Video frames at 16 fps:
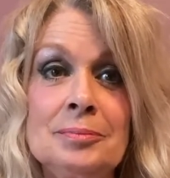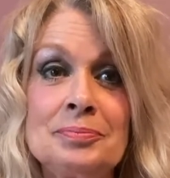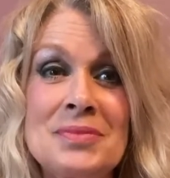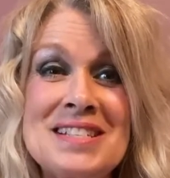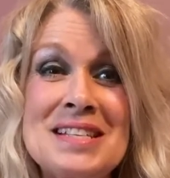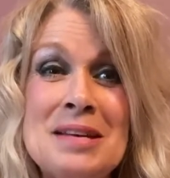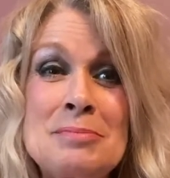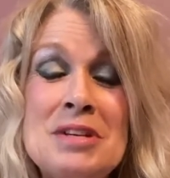
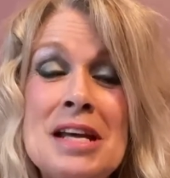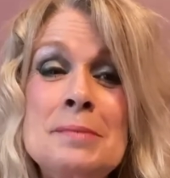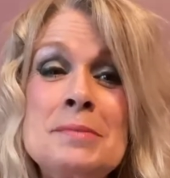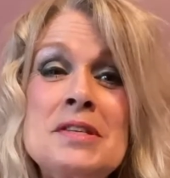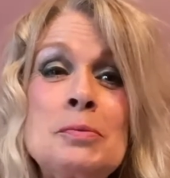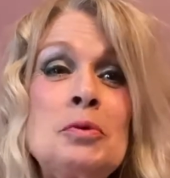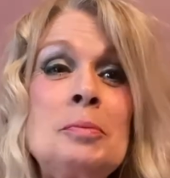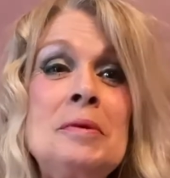Sometimes
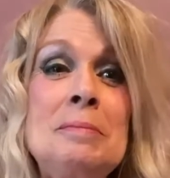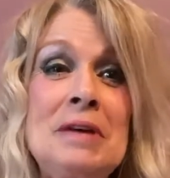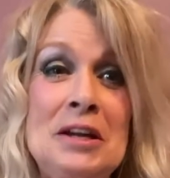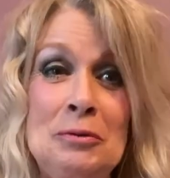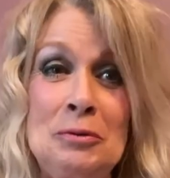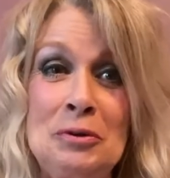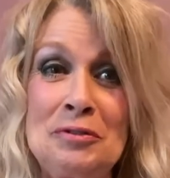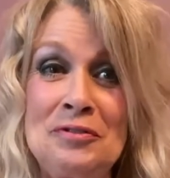it would be
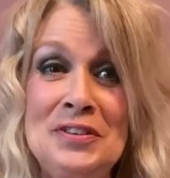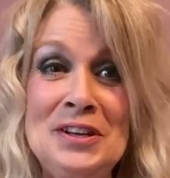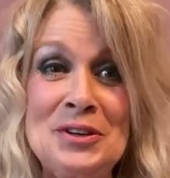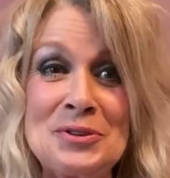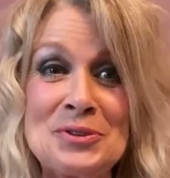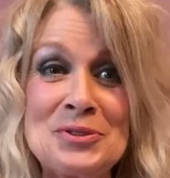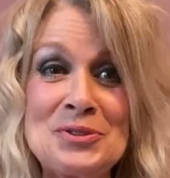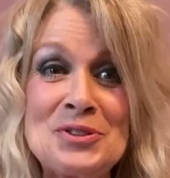better, it
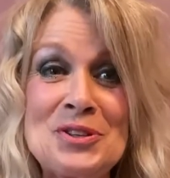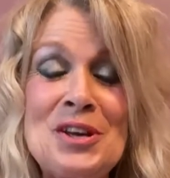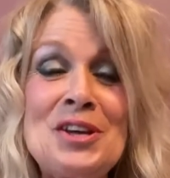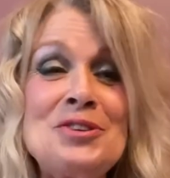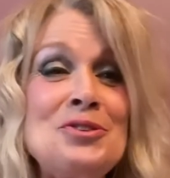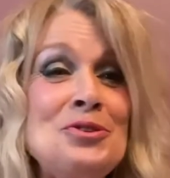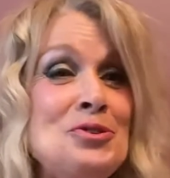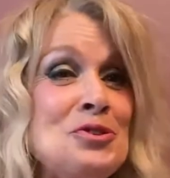feels,
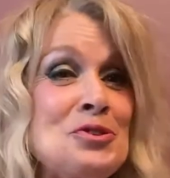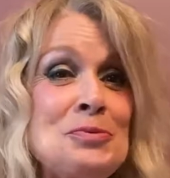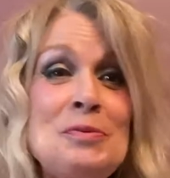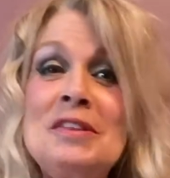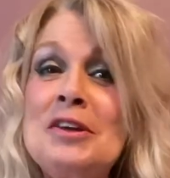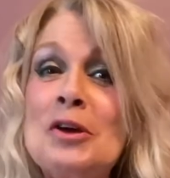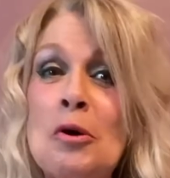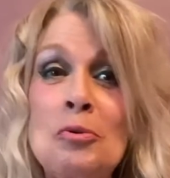to just
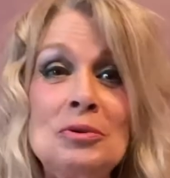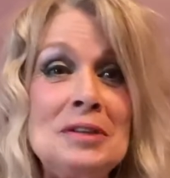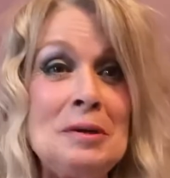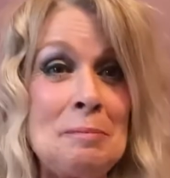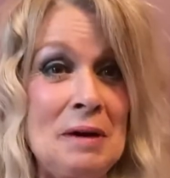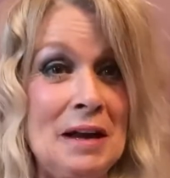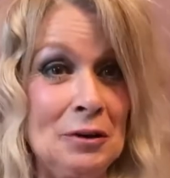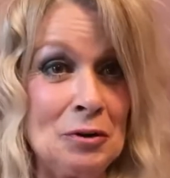be the only
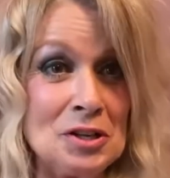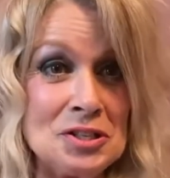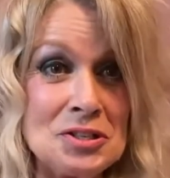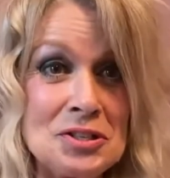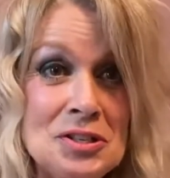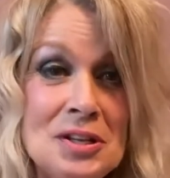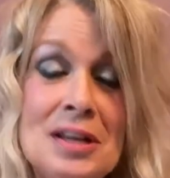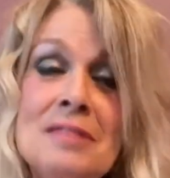
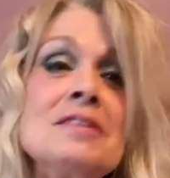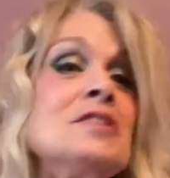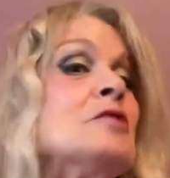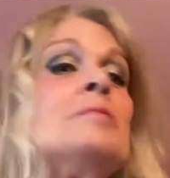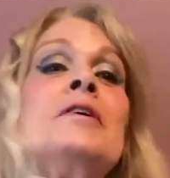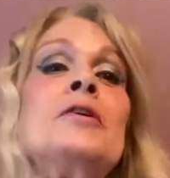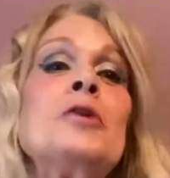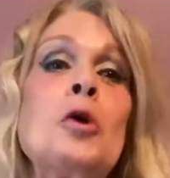parent than to
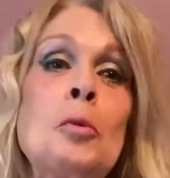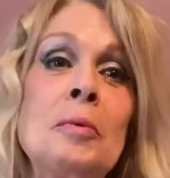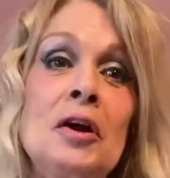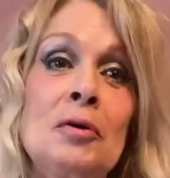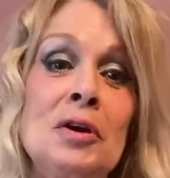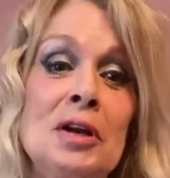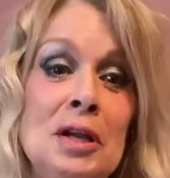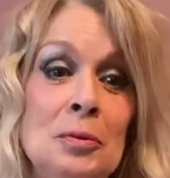be
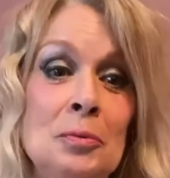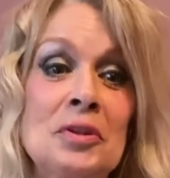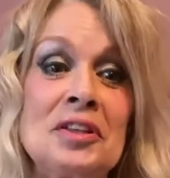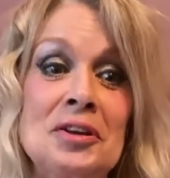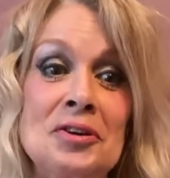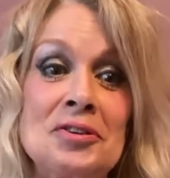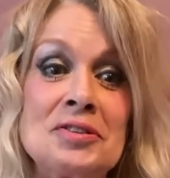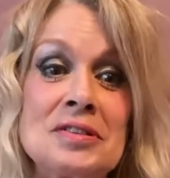co-parenting with a
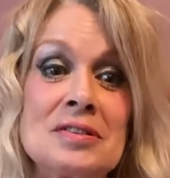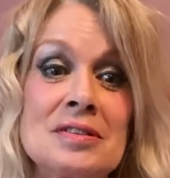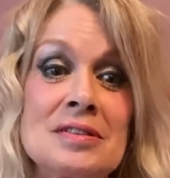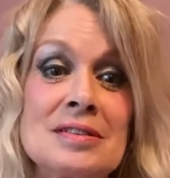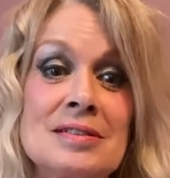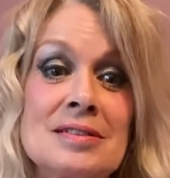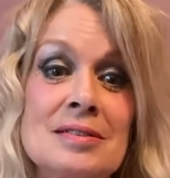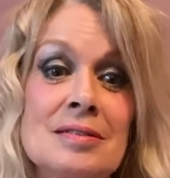
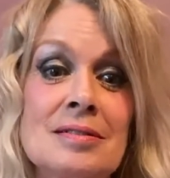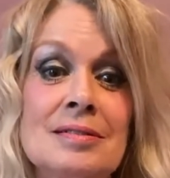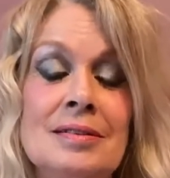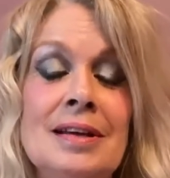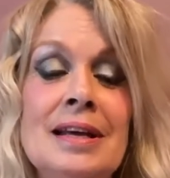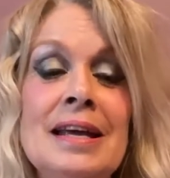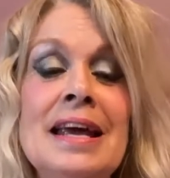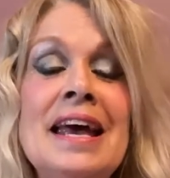narcissist.
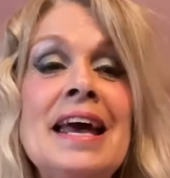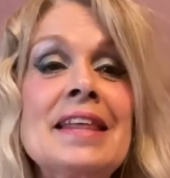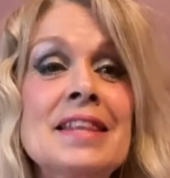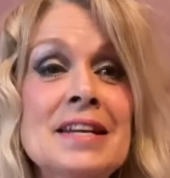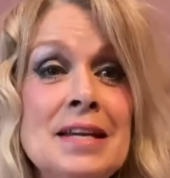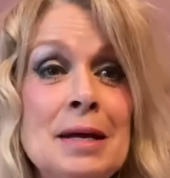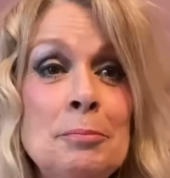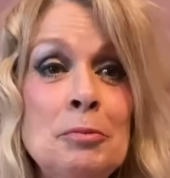
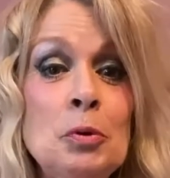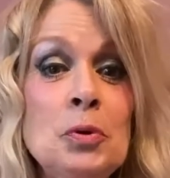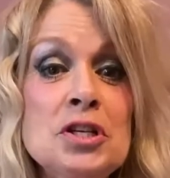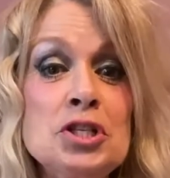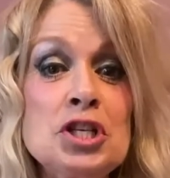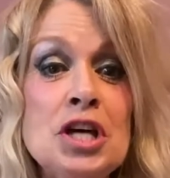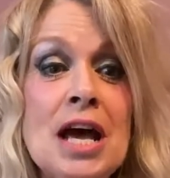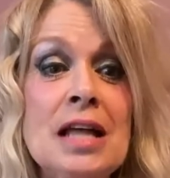The number
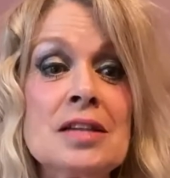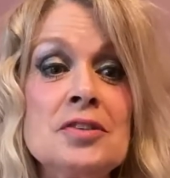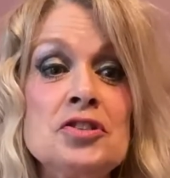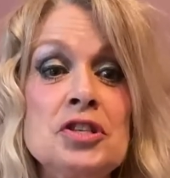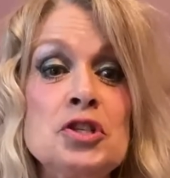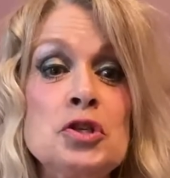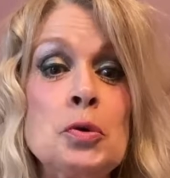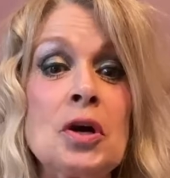one challenge
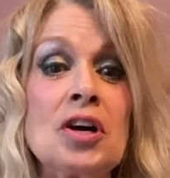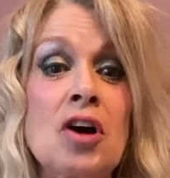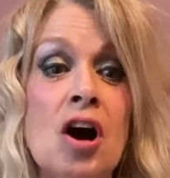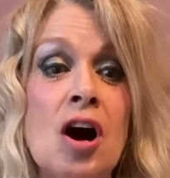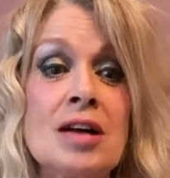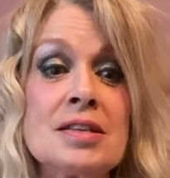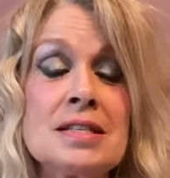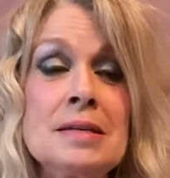is you are
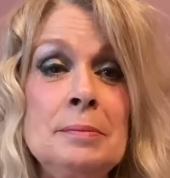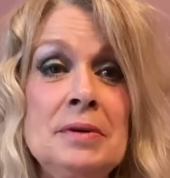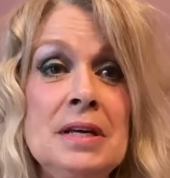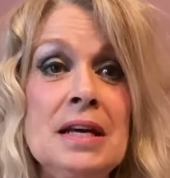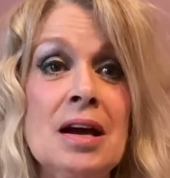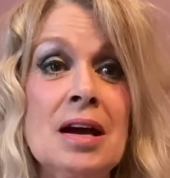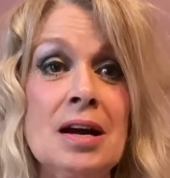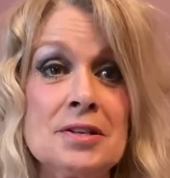constantly
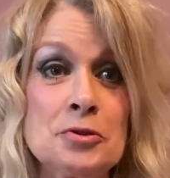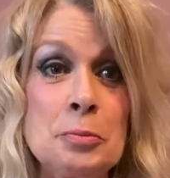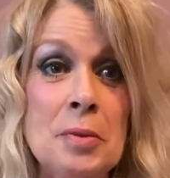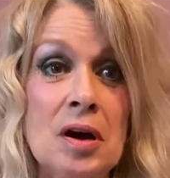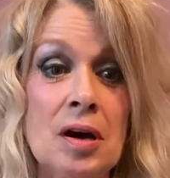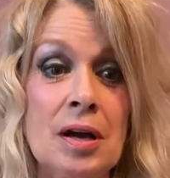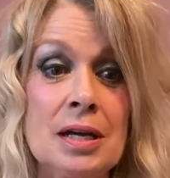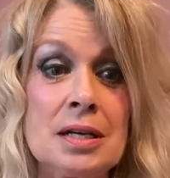being
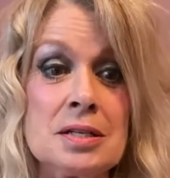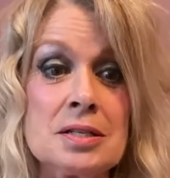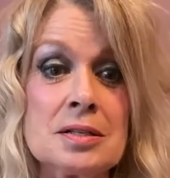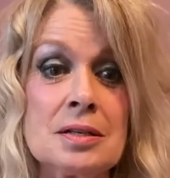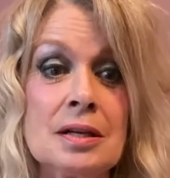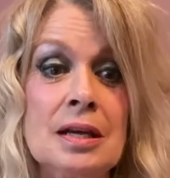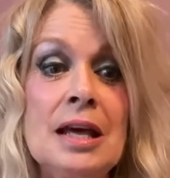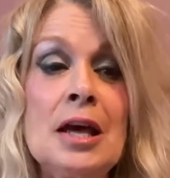undermined.
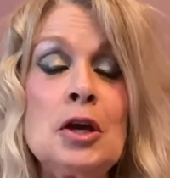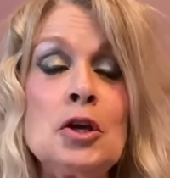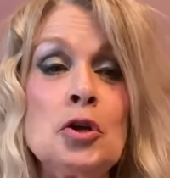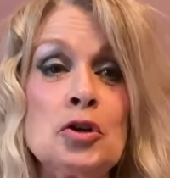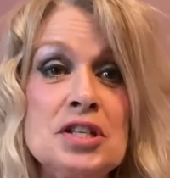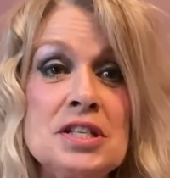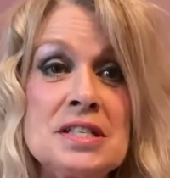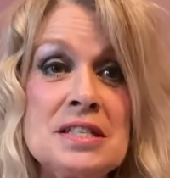
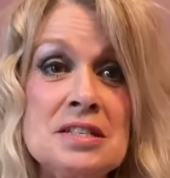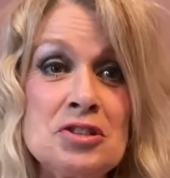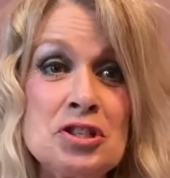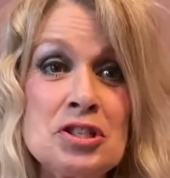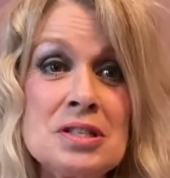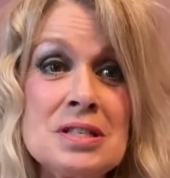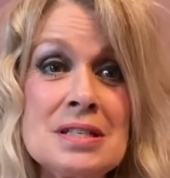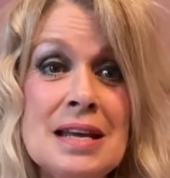Your
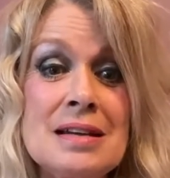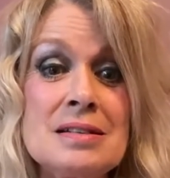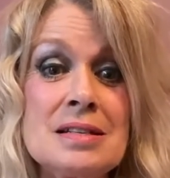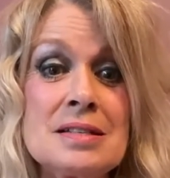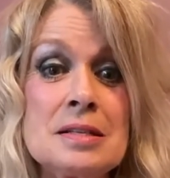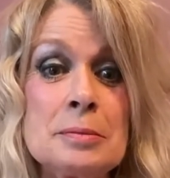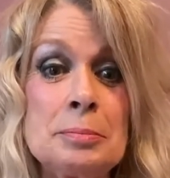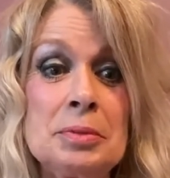decisions and
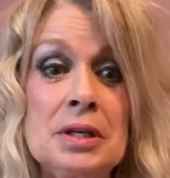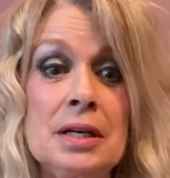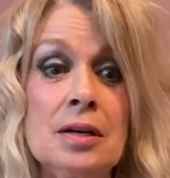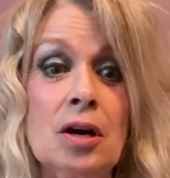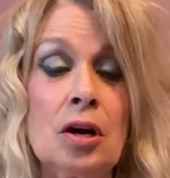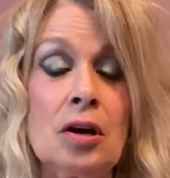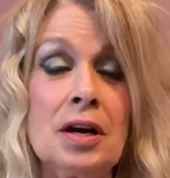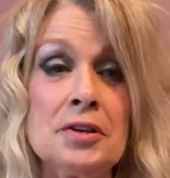
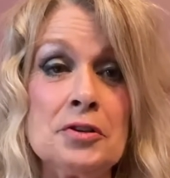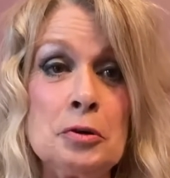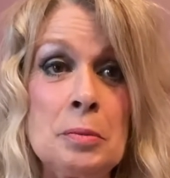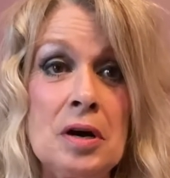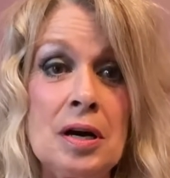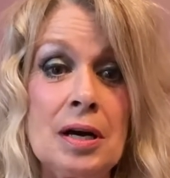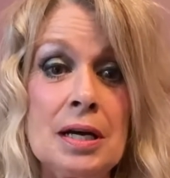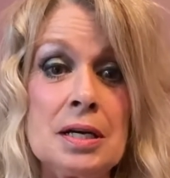discipline are
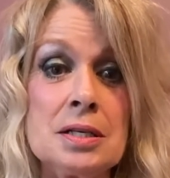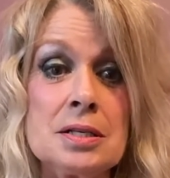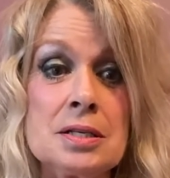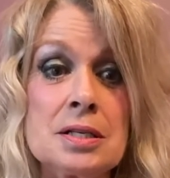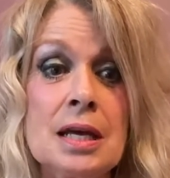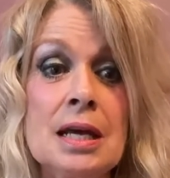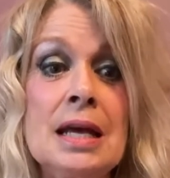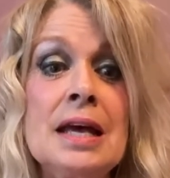undermined.
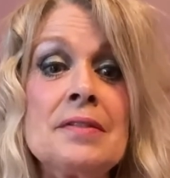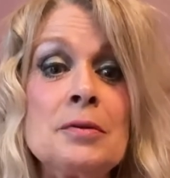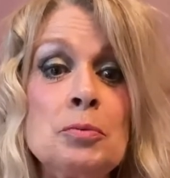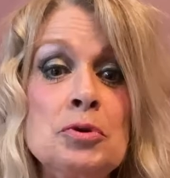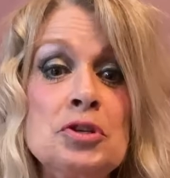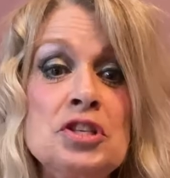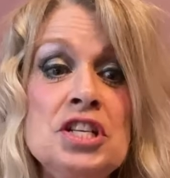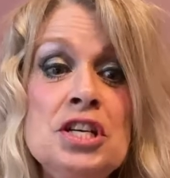The
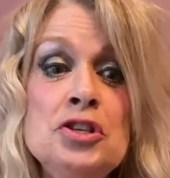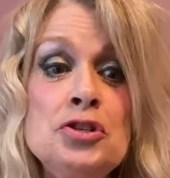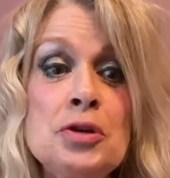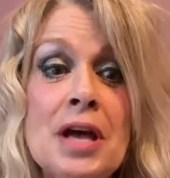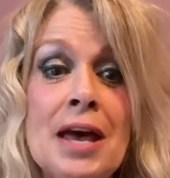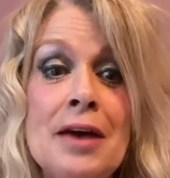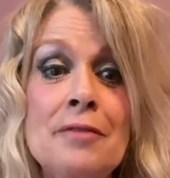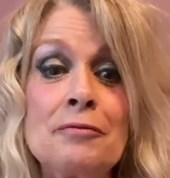routines you
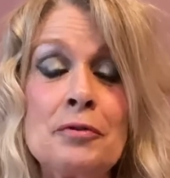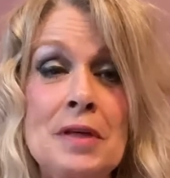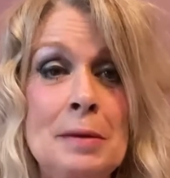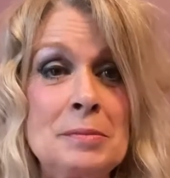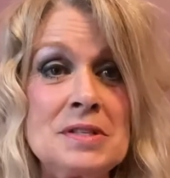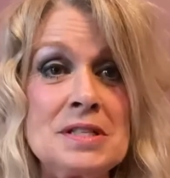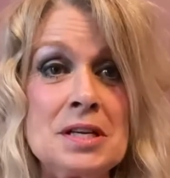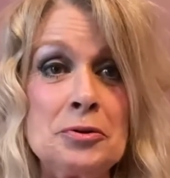have for
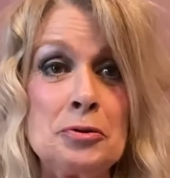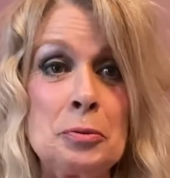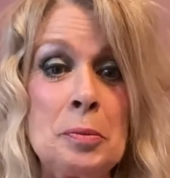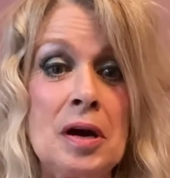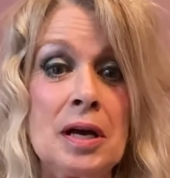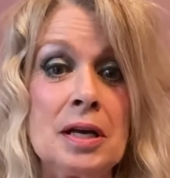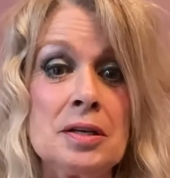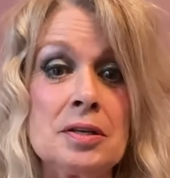them is
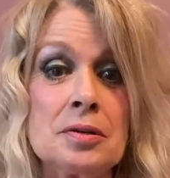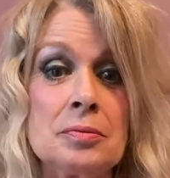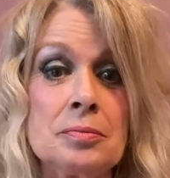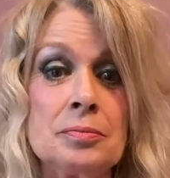undermined.